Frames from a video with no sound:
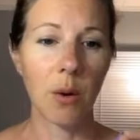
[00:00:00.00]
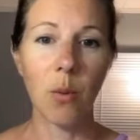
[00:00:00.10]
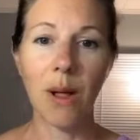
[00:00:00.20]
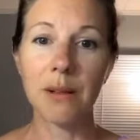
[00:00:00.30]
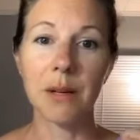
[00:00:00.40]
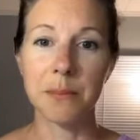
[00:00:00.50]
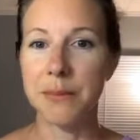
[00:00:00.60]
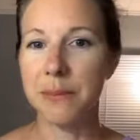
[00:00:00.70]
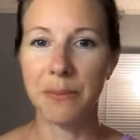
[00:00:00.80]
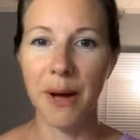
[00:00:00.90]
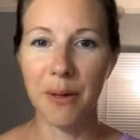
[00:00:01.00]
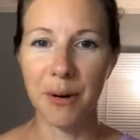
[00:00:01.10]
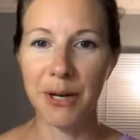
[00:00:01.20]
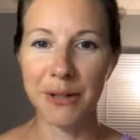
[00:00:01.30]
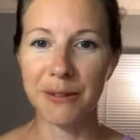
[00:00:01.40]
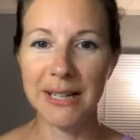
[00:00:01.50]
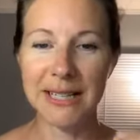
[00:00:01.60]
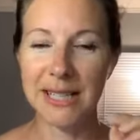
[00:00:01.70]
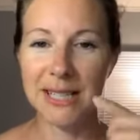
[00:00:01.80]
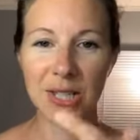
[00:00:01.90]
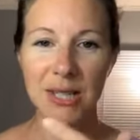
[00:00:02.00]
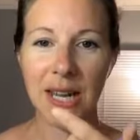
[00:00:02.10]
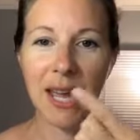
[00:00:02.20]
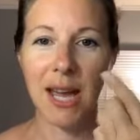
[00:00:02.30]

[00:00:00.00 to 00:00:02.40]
welcomed by the body, right? So just